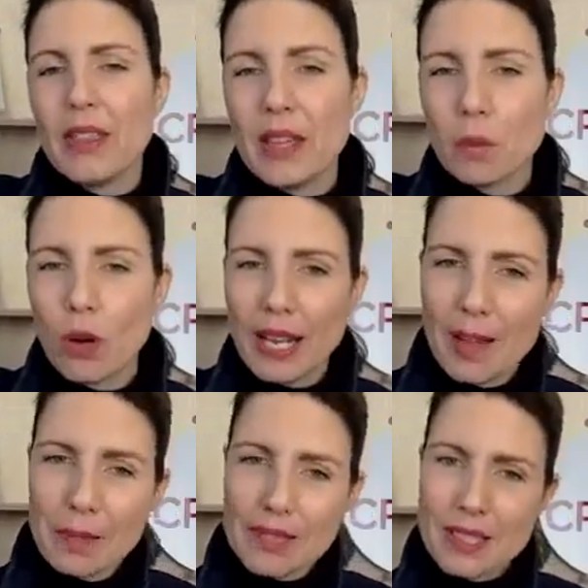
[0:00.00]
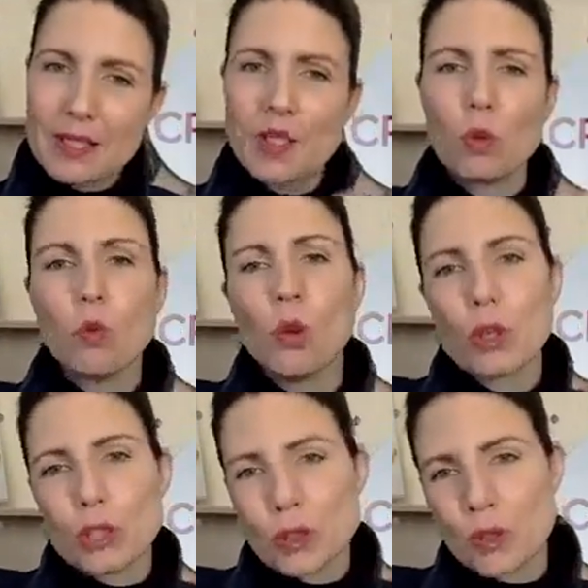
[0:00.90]
then what happens is the
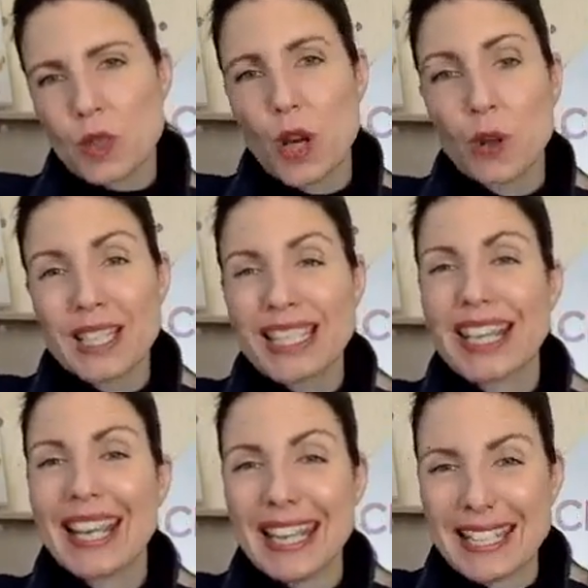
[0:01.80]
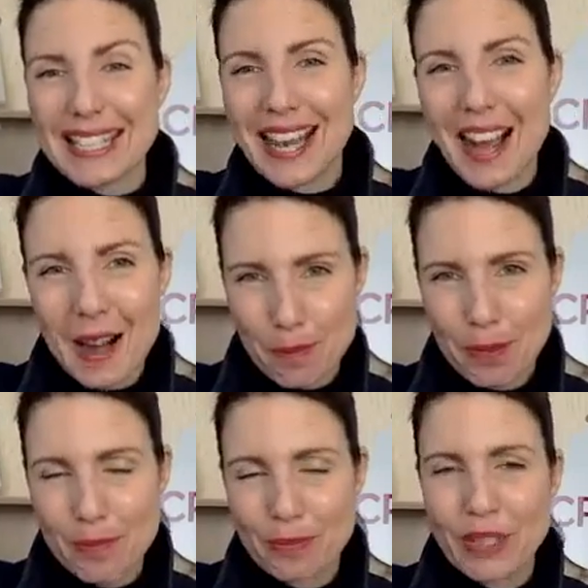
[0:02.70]
water is going to heat
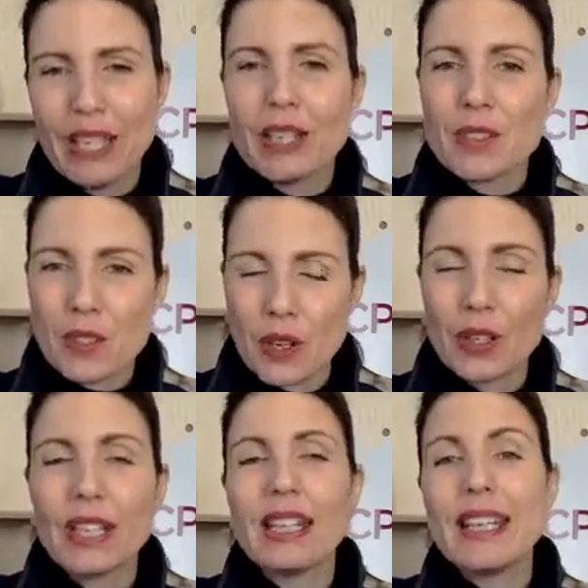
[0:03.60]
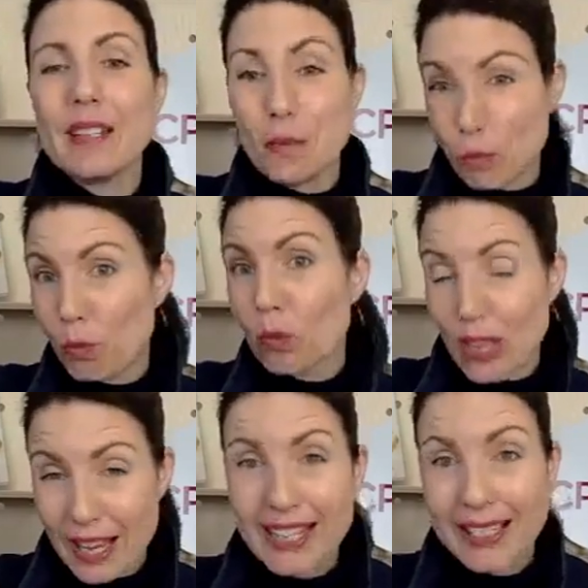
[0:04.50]
up. So
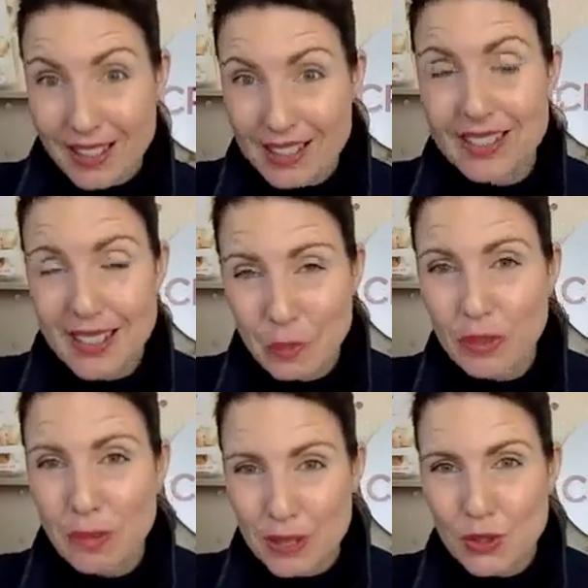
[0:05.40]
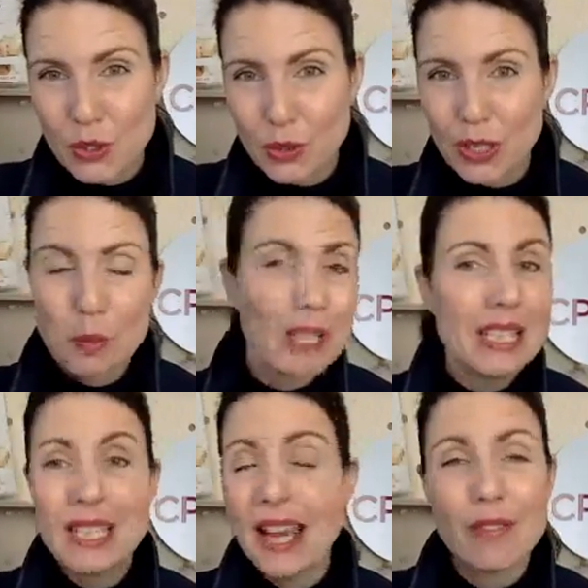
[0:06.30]
like as I just said with my story, we
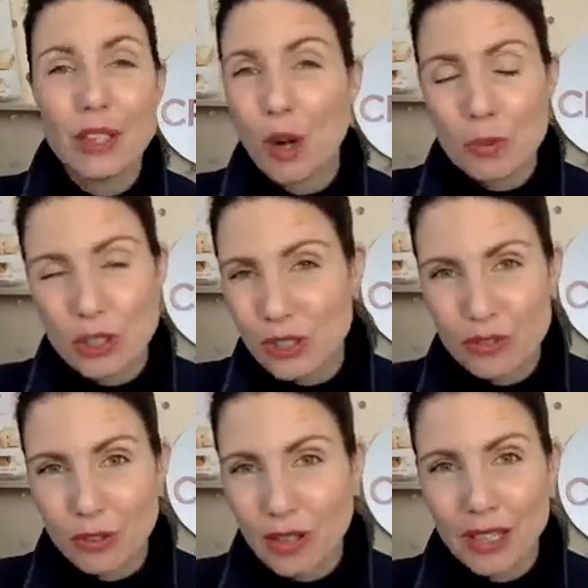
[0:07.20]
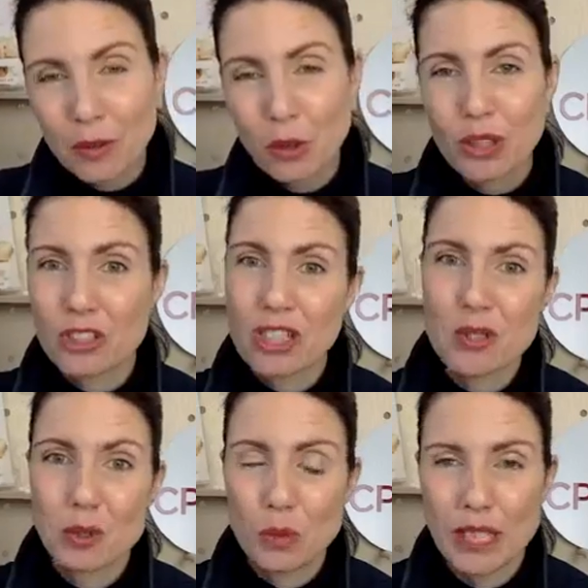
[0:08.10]
didn't have the option for running water.
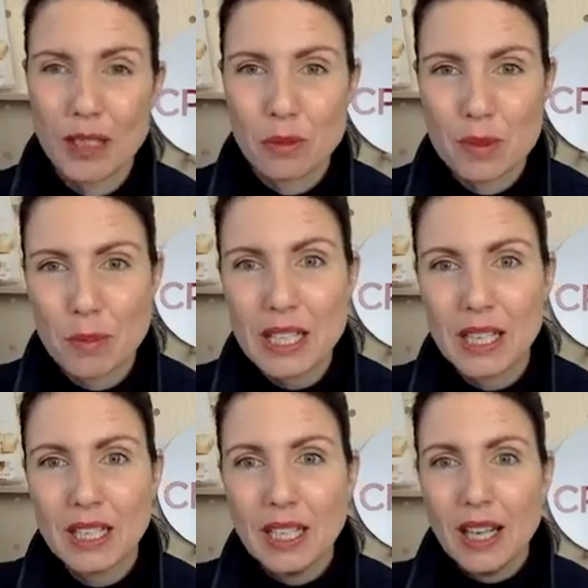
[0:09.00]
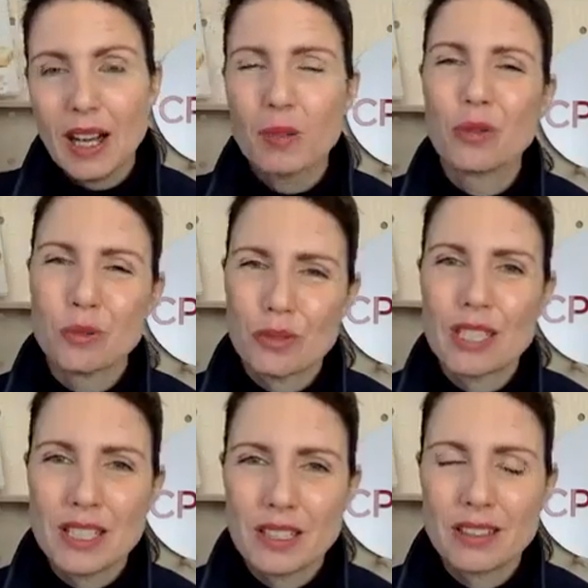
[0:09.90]
Geez, all we had was beer. Oh, well,
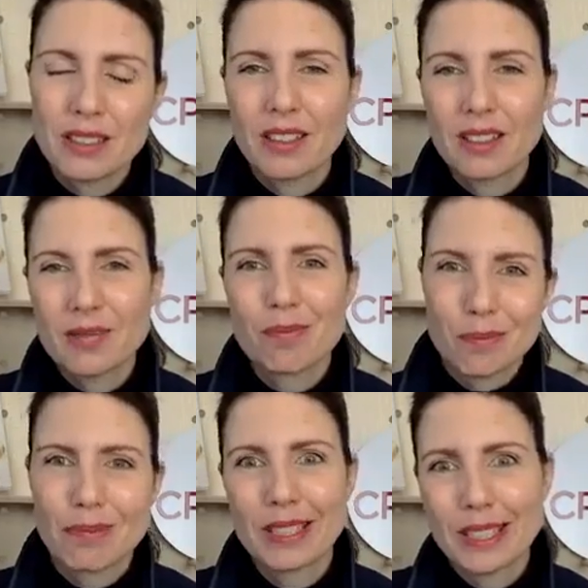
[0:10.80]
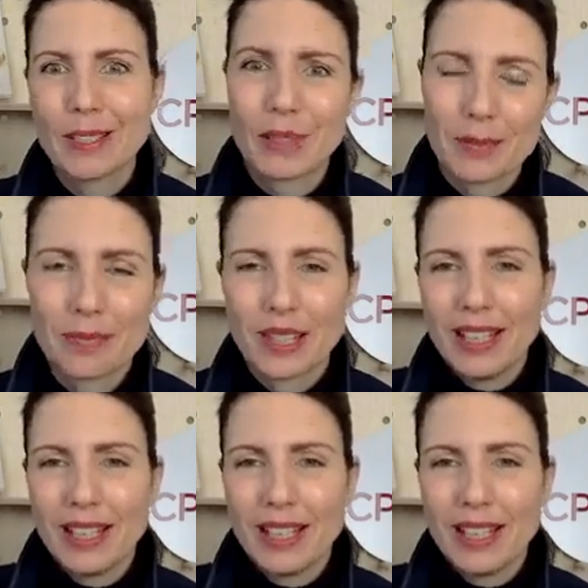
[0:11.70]
we did, anyway.